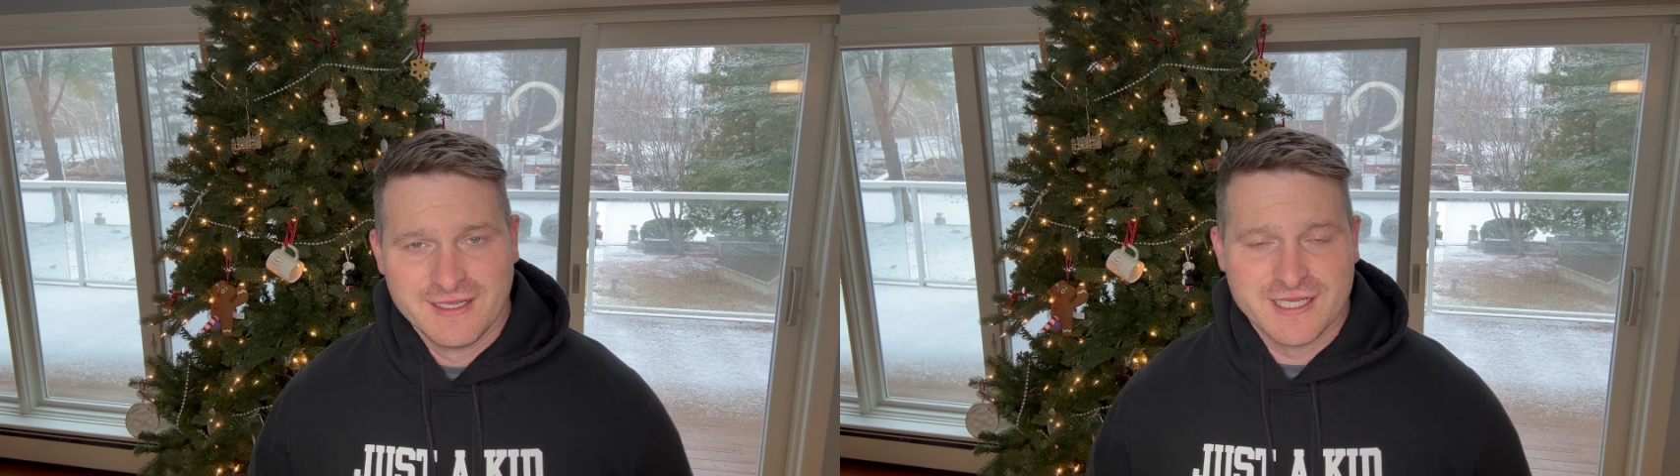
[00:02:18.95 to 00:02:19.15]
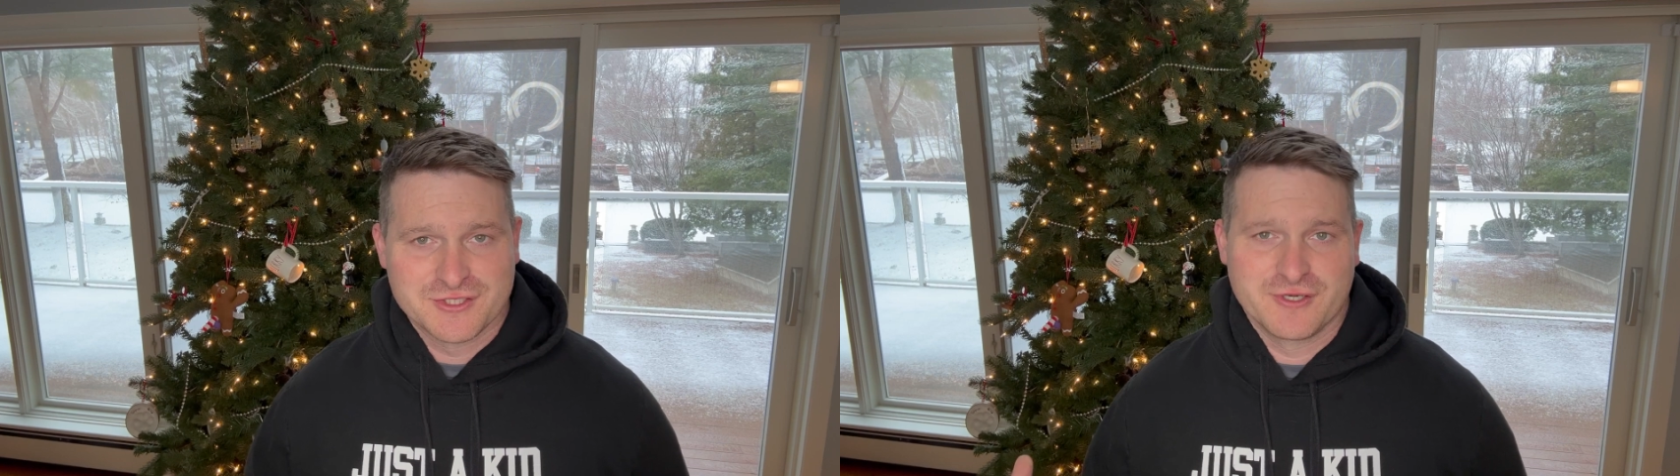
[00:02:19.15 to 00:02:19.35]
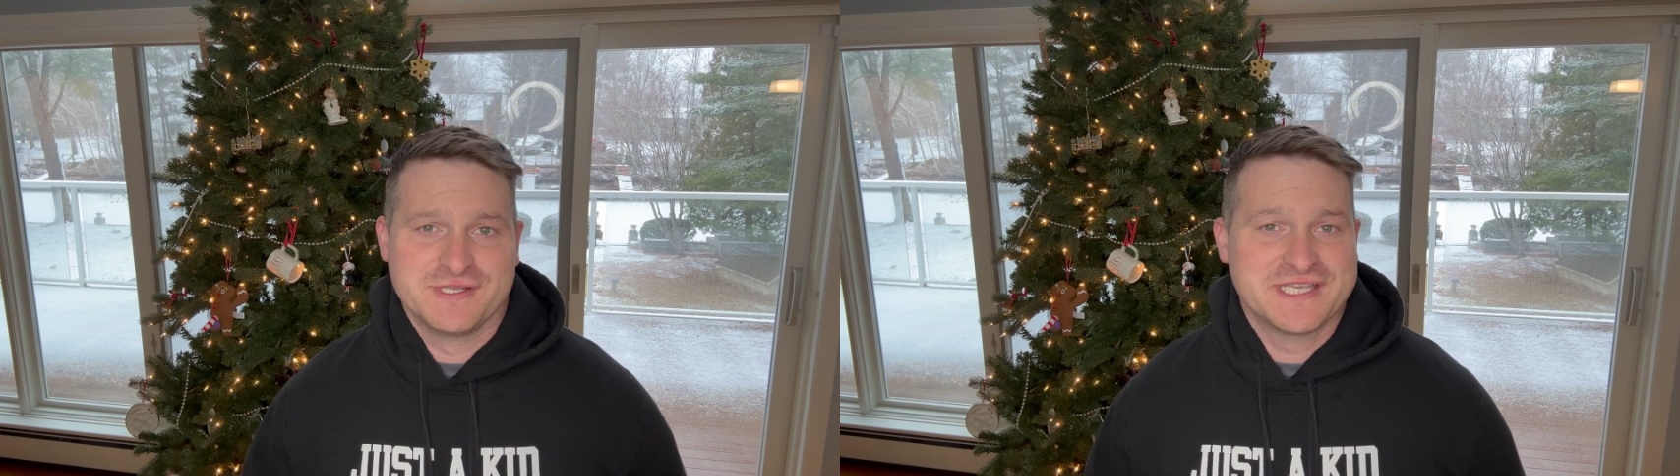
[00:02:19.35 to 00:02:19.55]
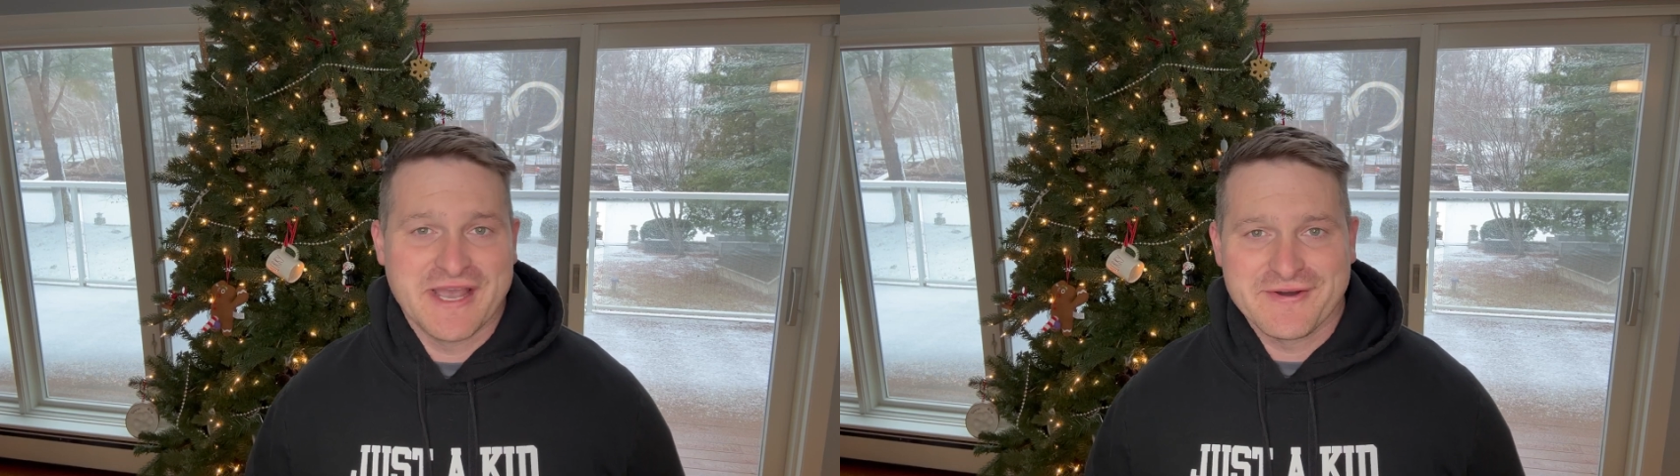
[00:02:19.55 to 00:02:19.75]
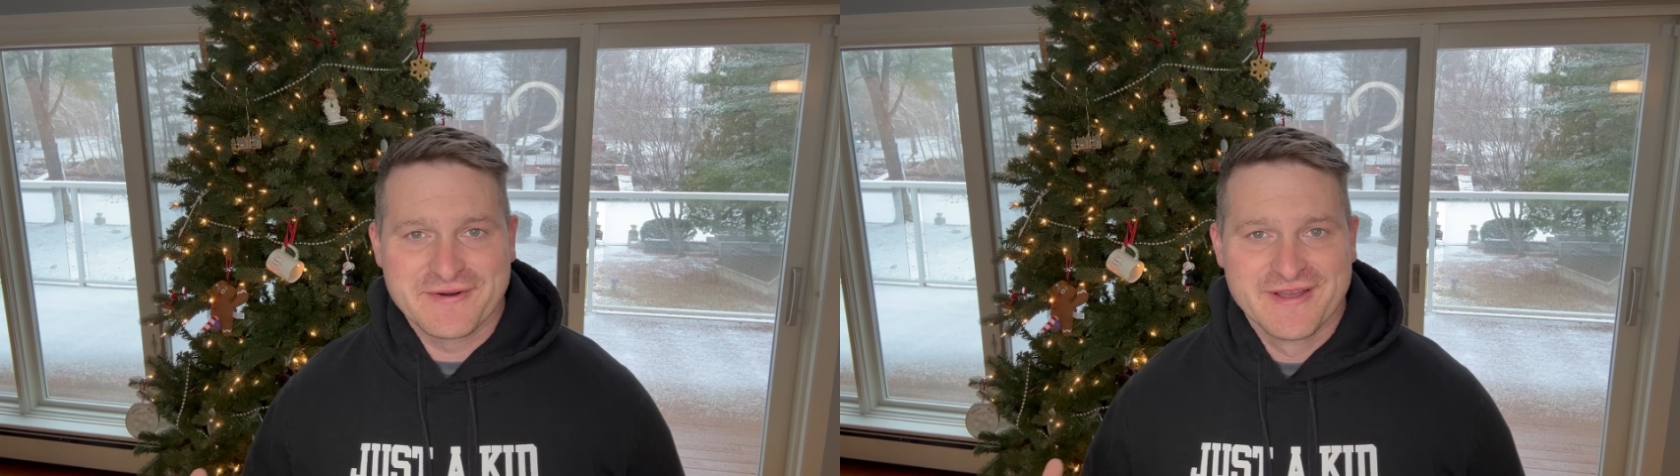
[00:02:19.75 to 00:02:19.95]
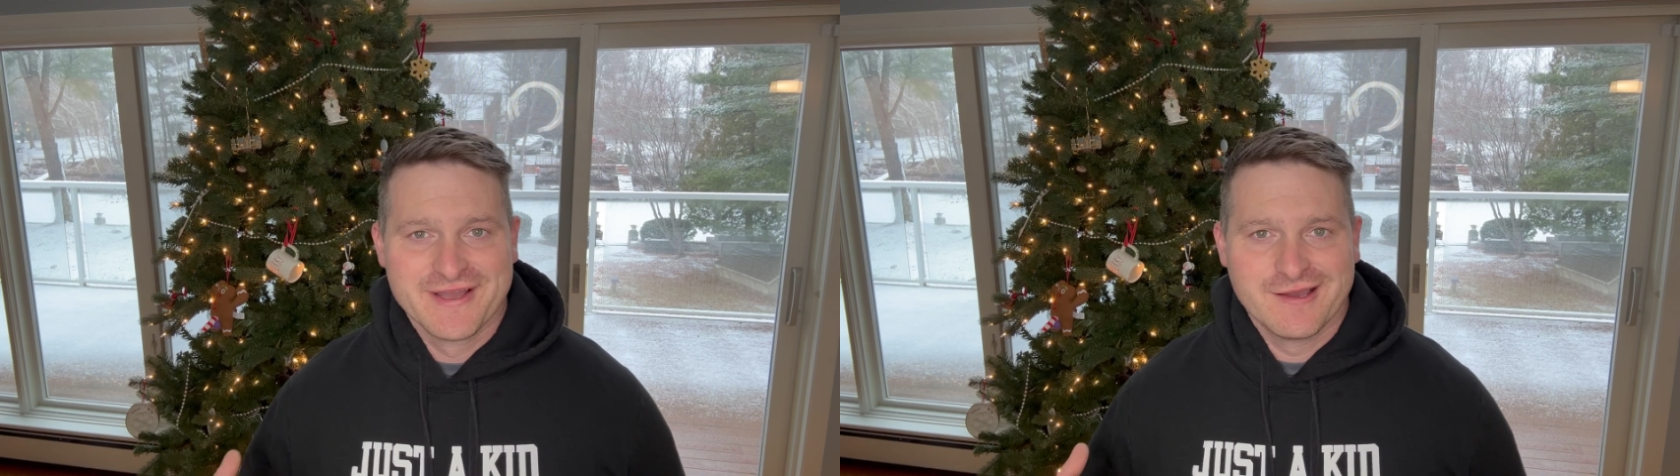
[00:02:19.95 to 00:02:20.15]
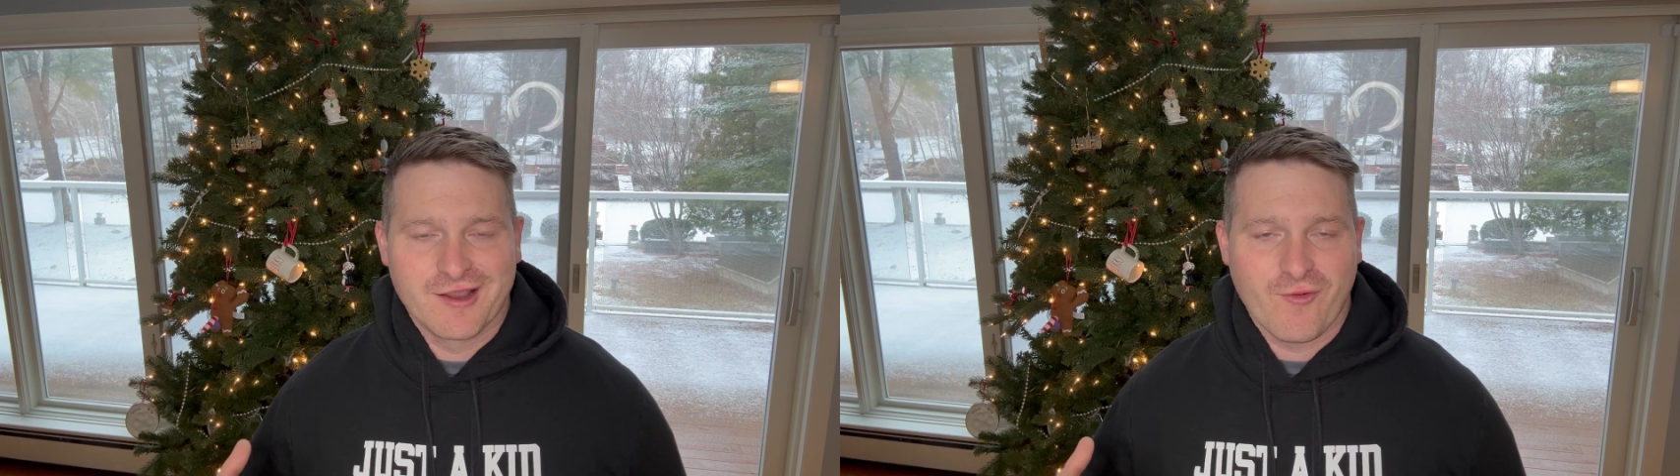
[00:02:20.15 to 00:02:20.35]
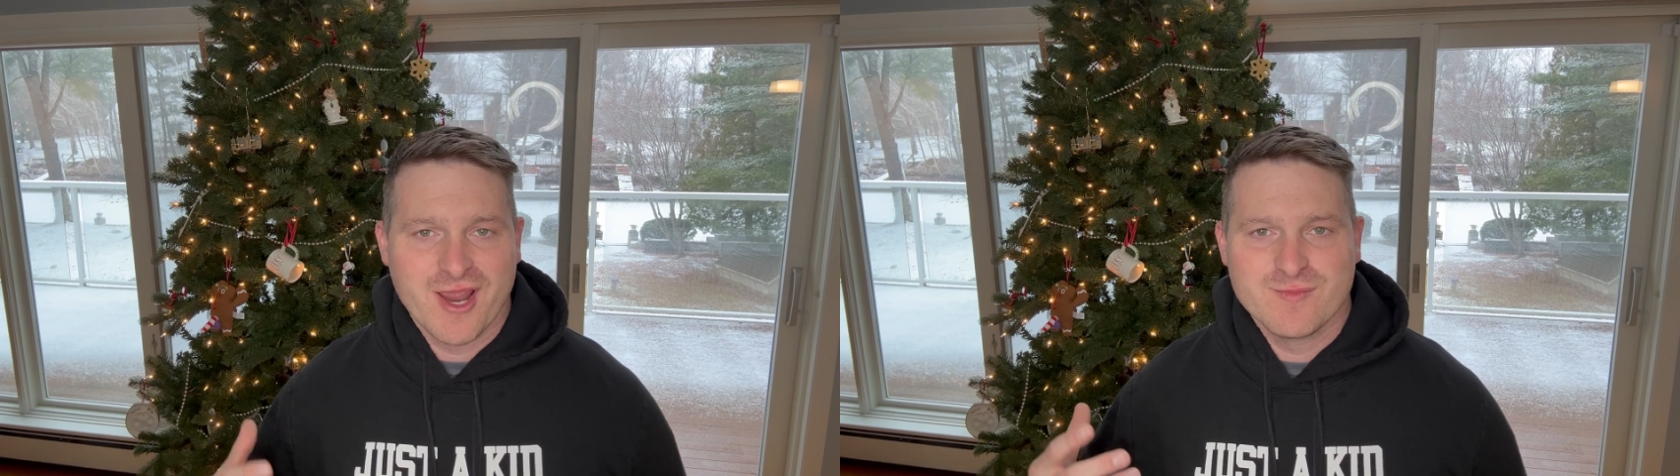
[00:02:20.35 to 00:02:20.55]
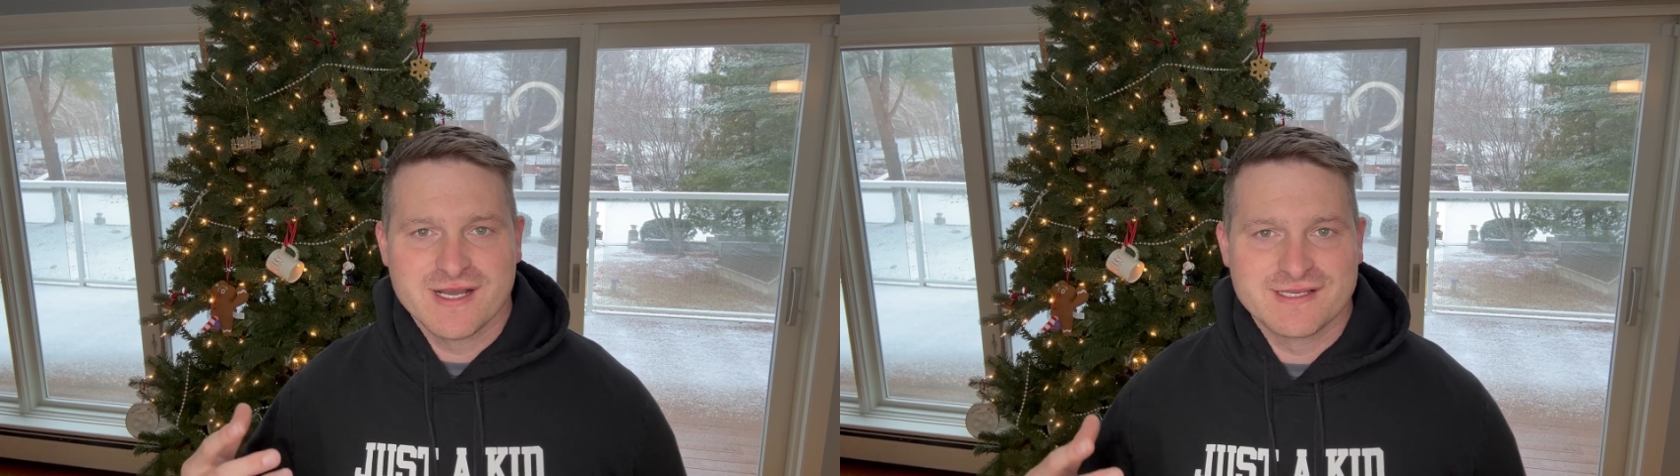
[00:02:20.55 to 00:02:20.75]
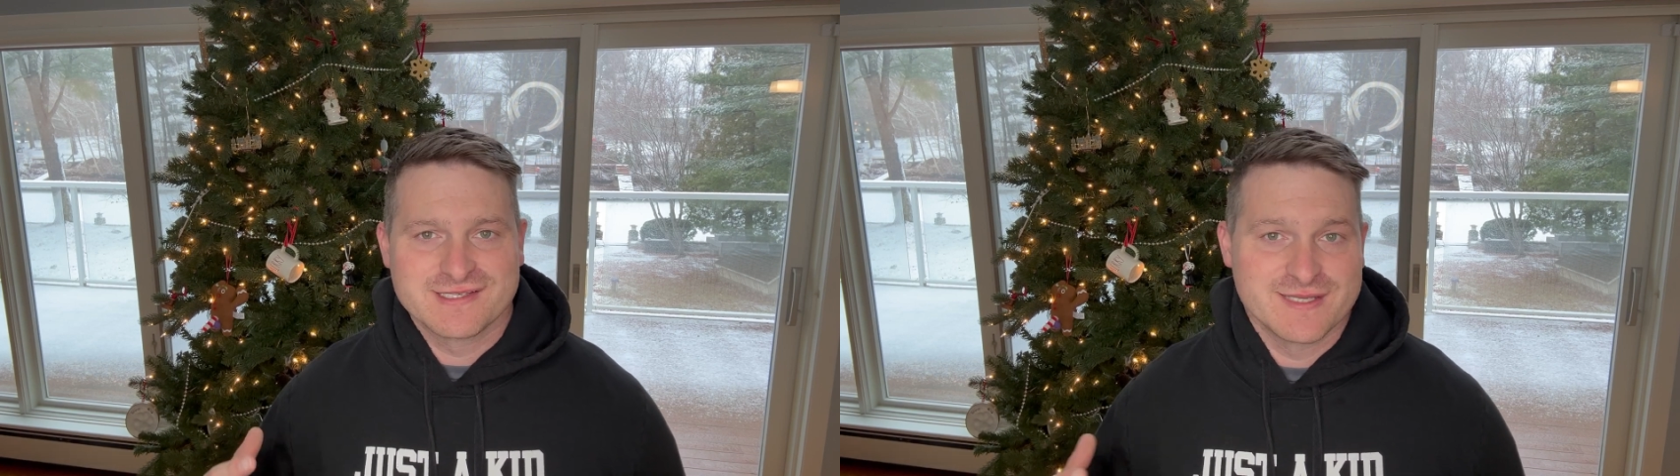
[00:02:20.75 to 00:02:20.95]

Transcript: it turns out Grandma's